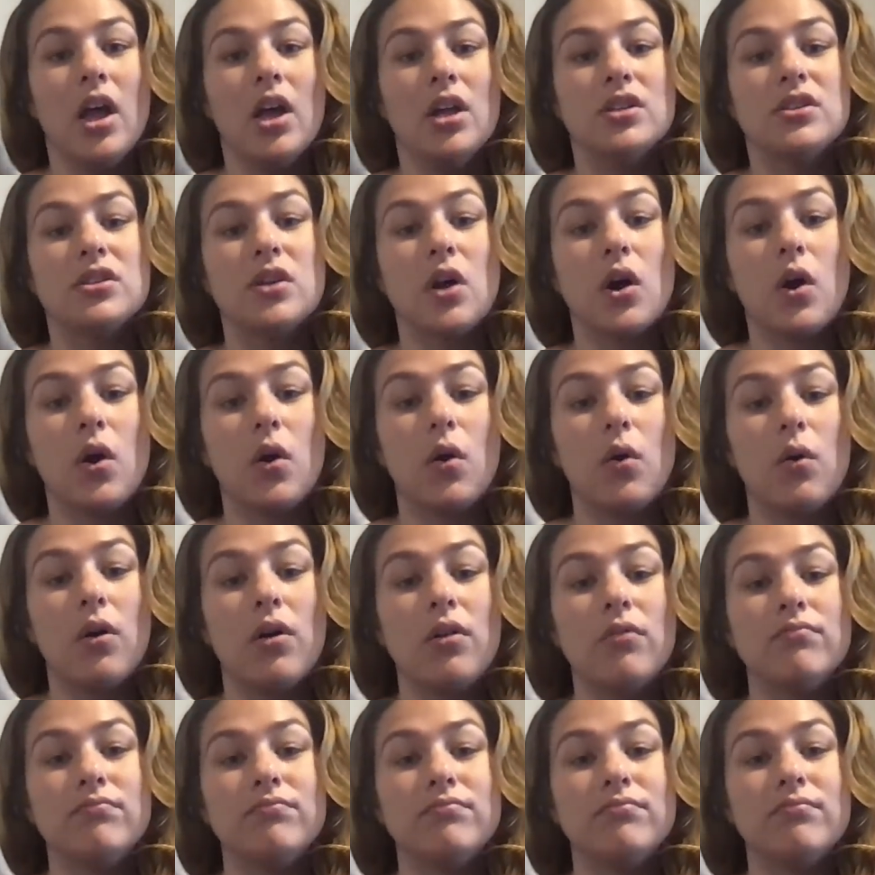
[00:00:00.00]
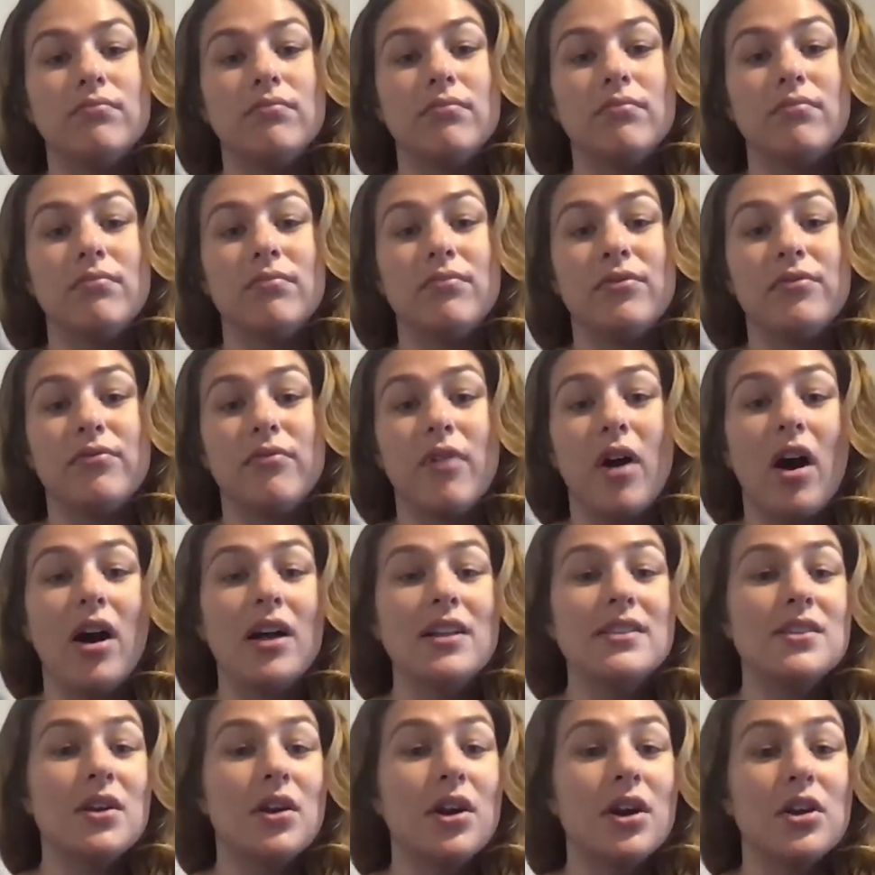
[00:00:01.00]
So
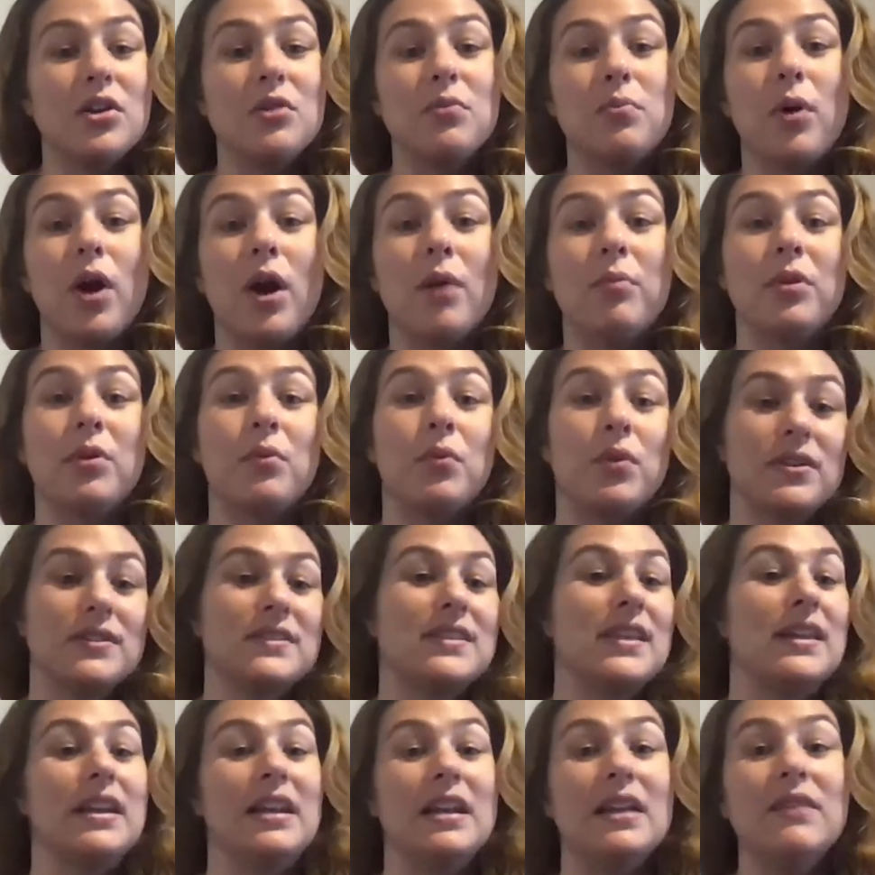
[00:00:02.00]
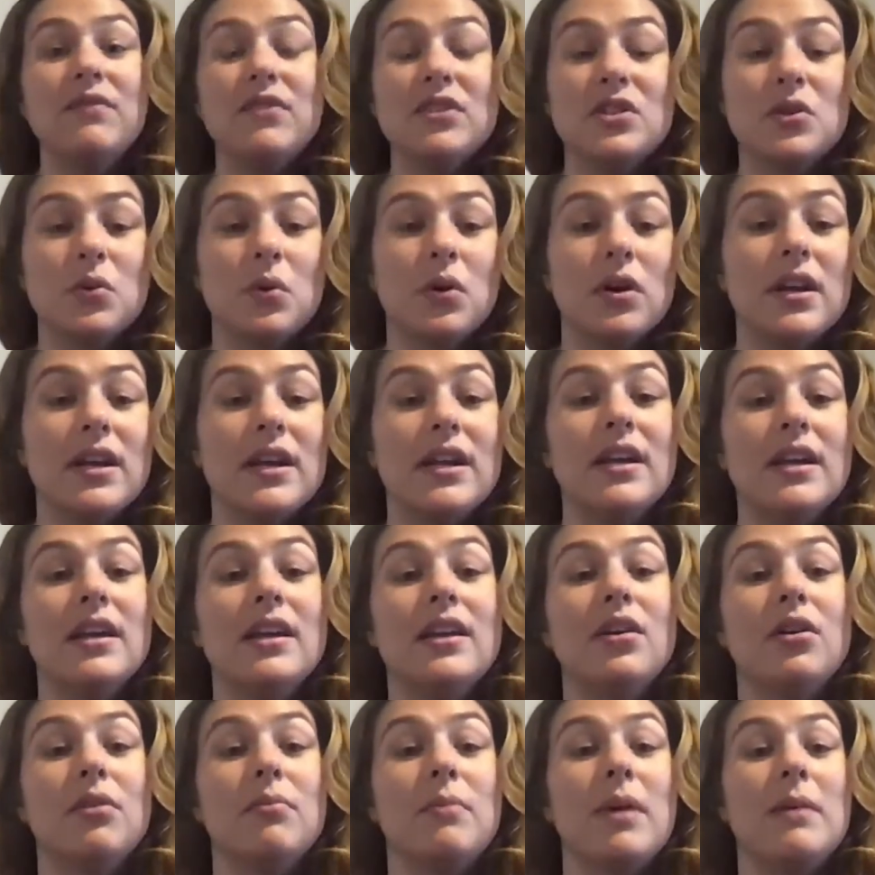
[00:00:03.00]
odds are you probably weren't sending inventory
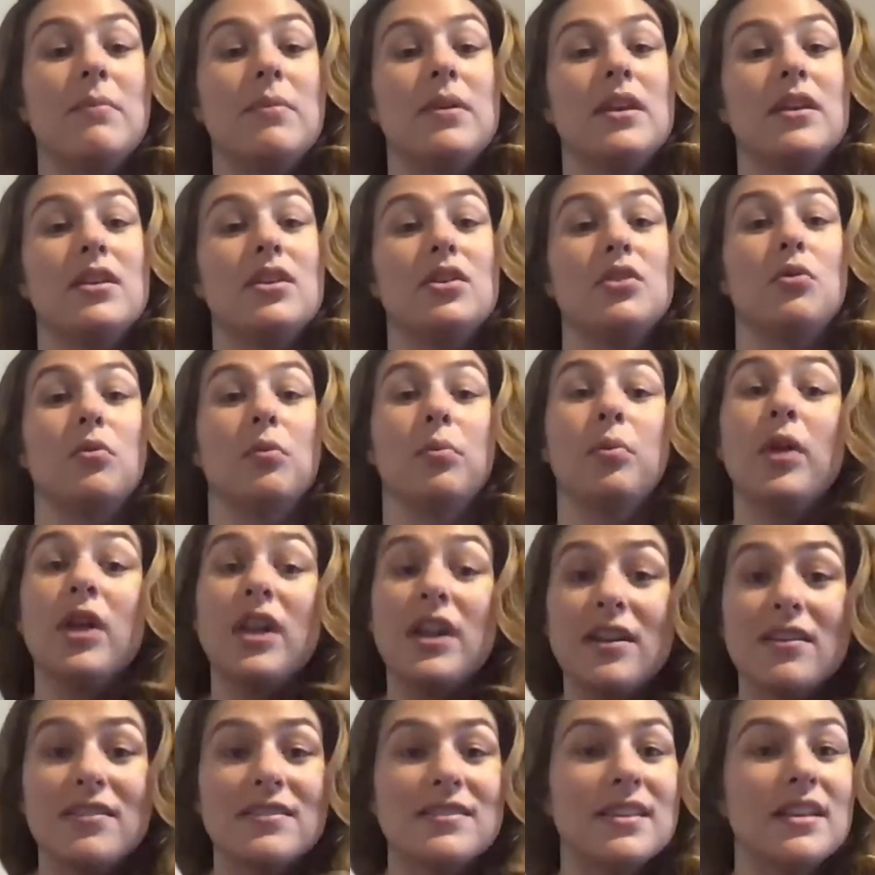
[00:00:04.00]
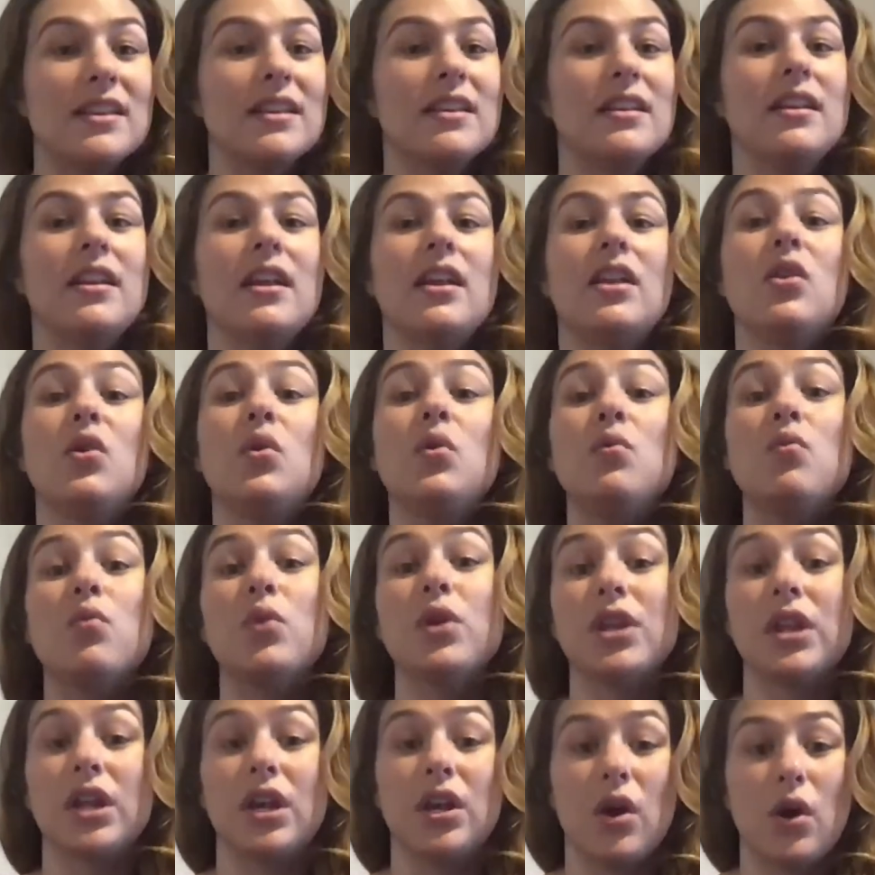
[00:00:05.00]
in, or maybe you were planning on sending it in, who
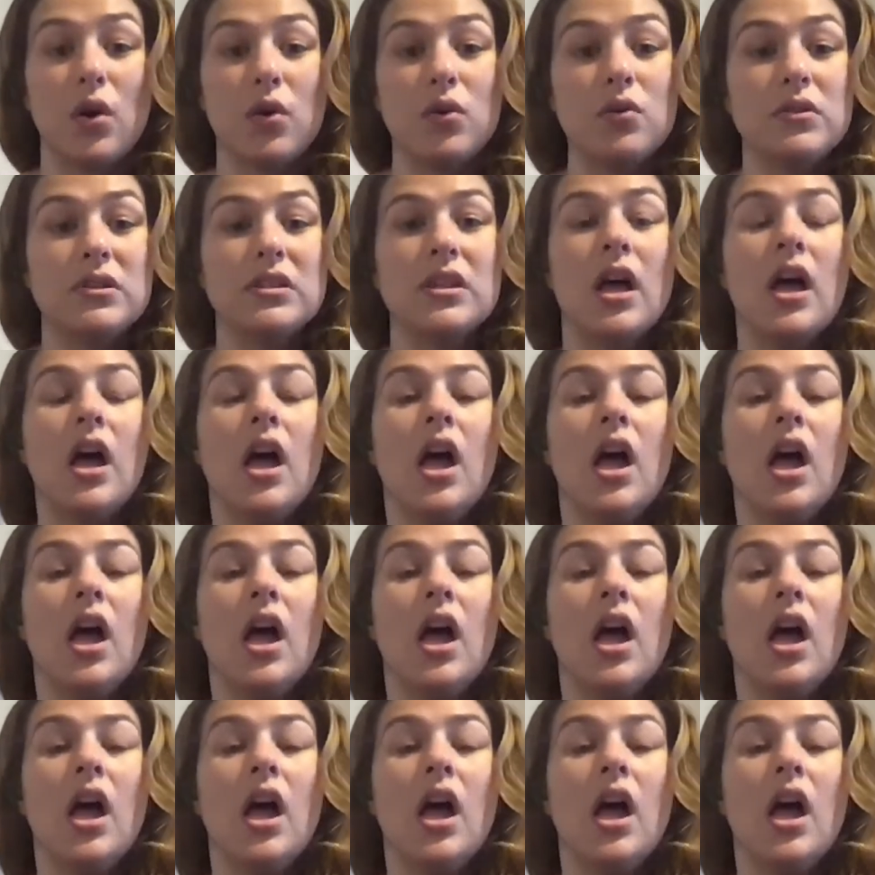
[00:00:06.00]
really knows?